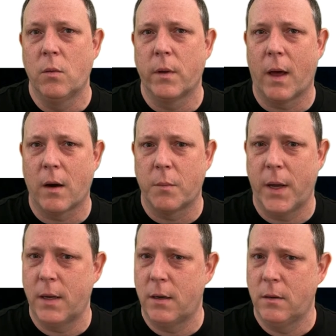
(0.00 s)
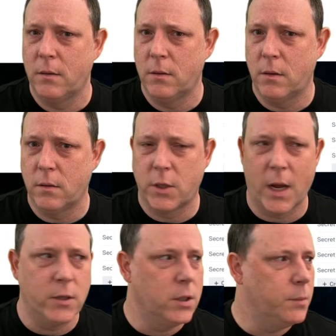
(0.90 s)
without a paid
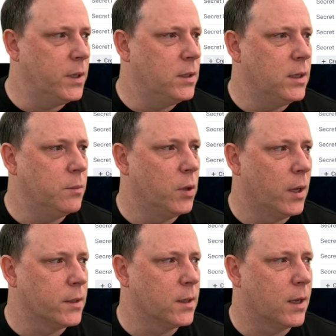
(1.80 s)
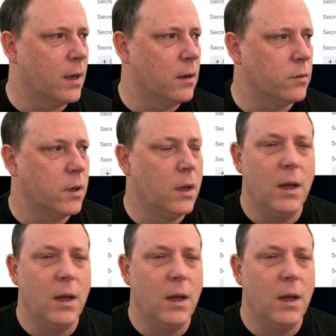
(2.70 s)
ChatGPT Plus account.